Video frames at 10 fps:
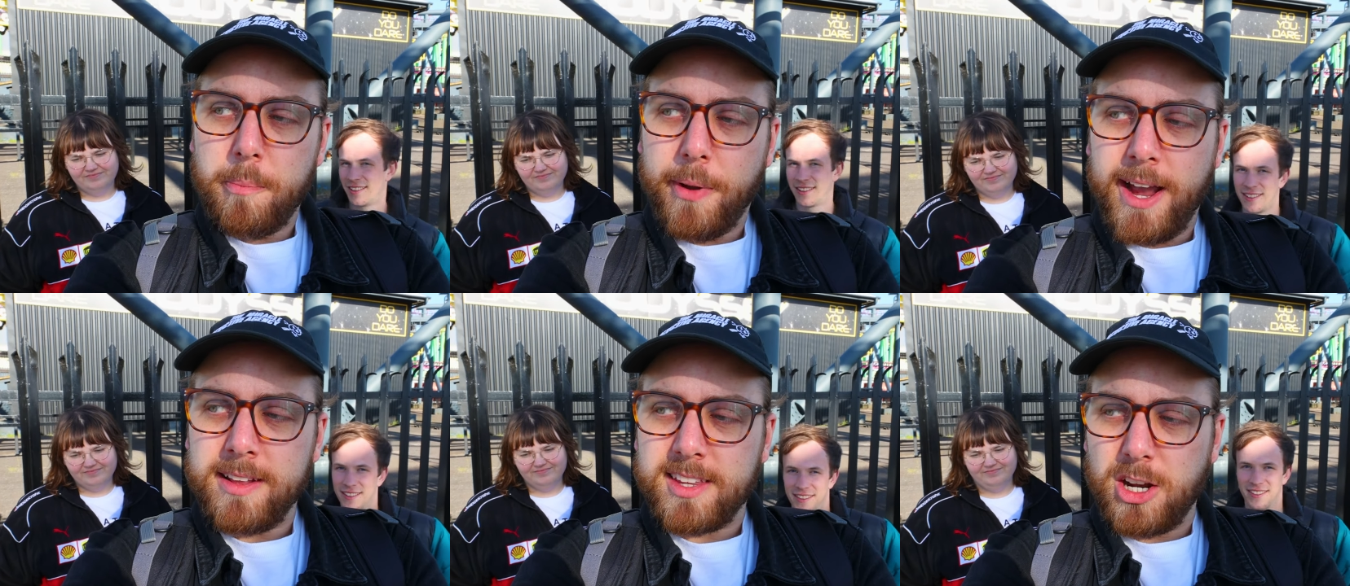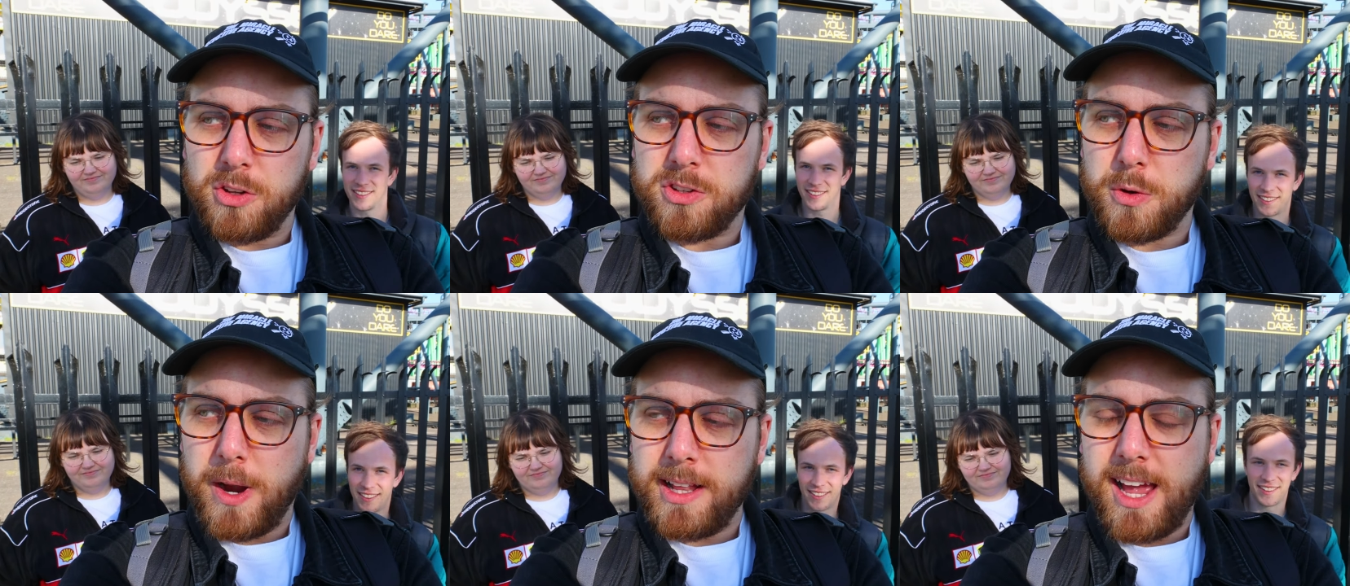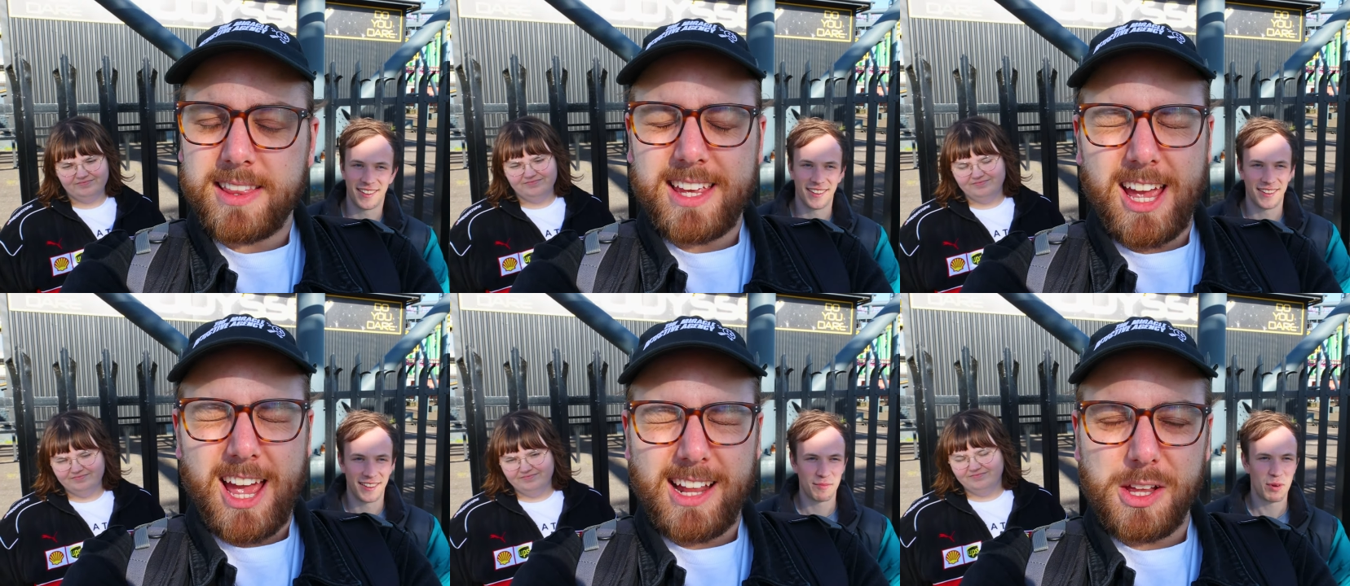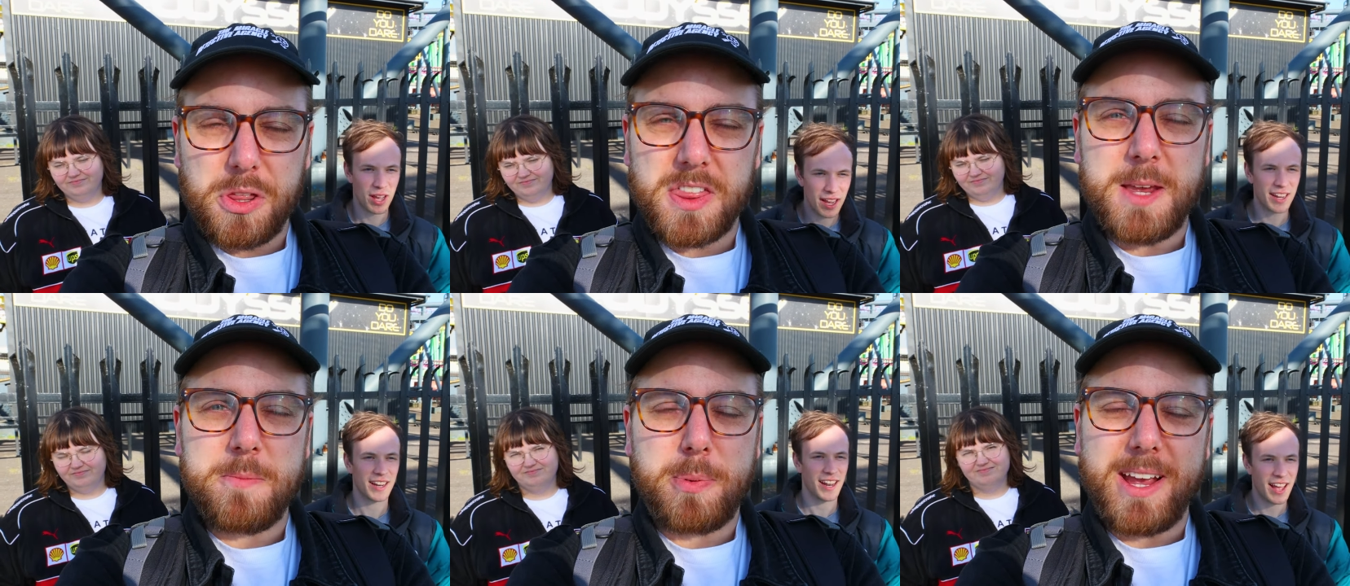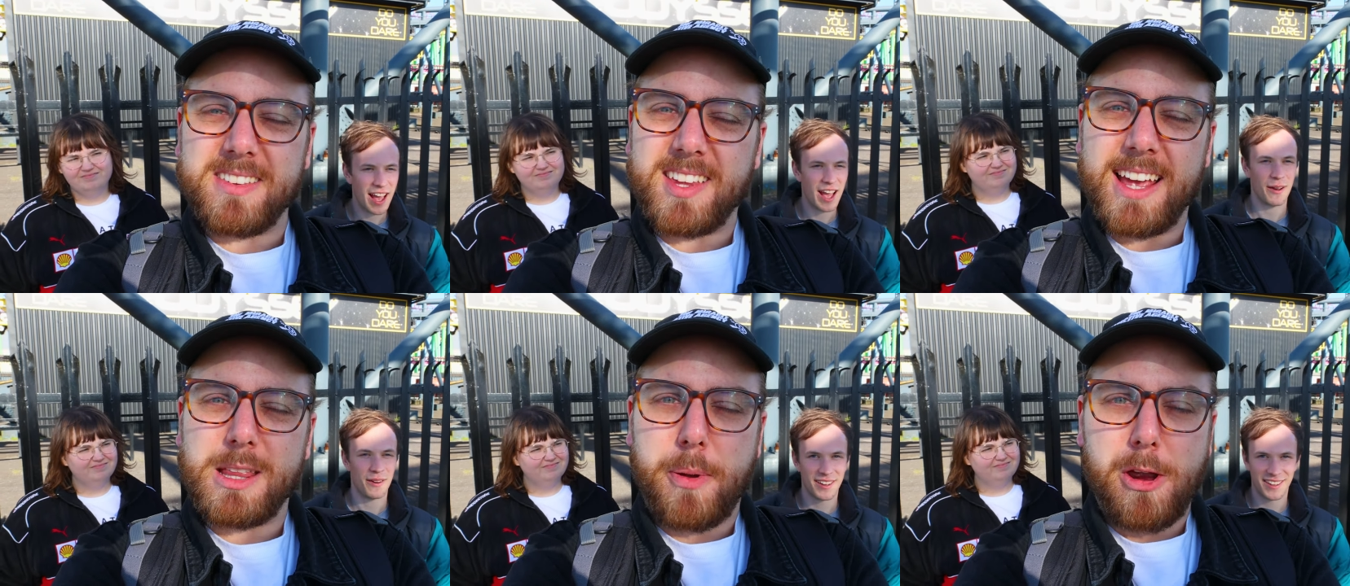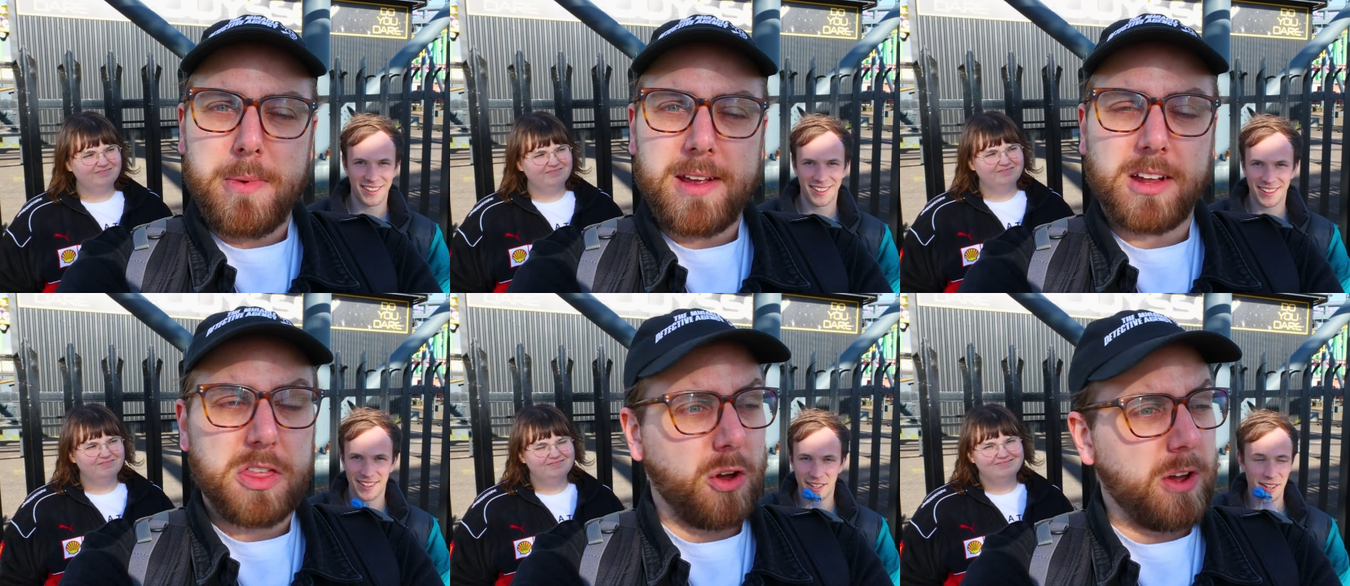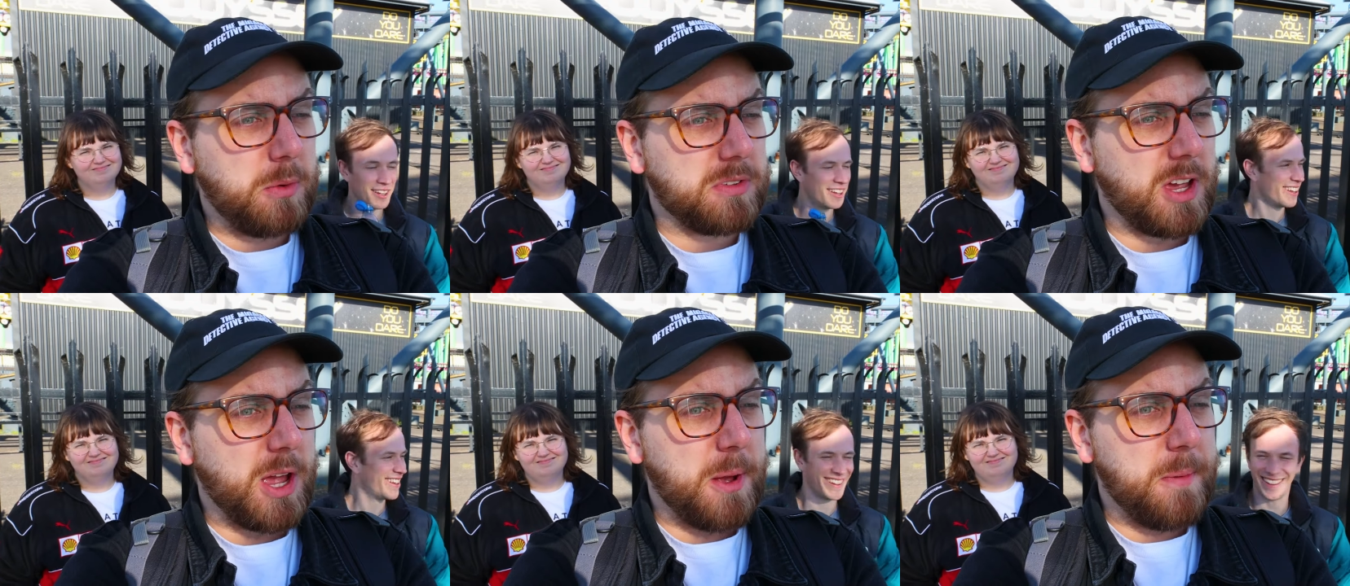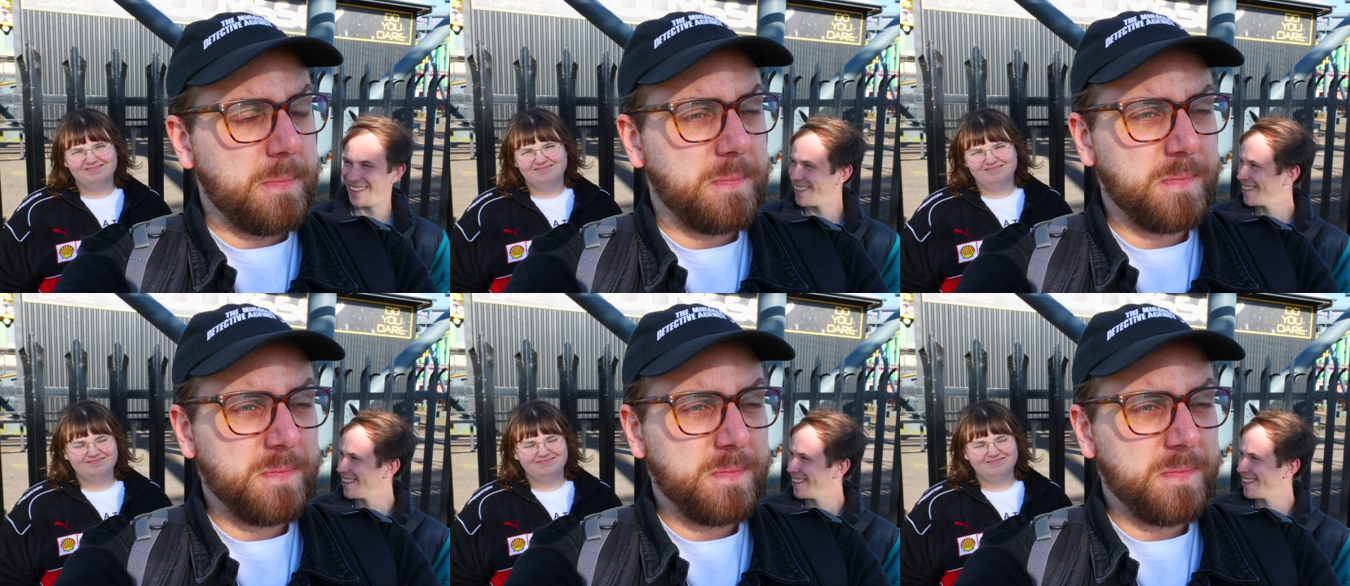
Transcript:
Speaker 1: But I did also quite like the uh, little themed bit inside the pyramid. I thought it was, um,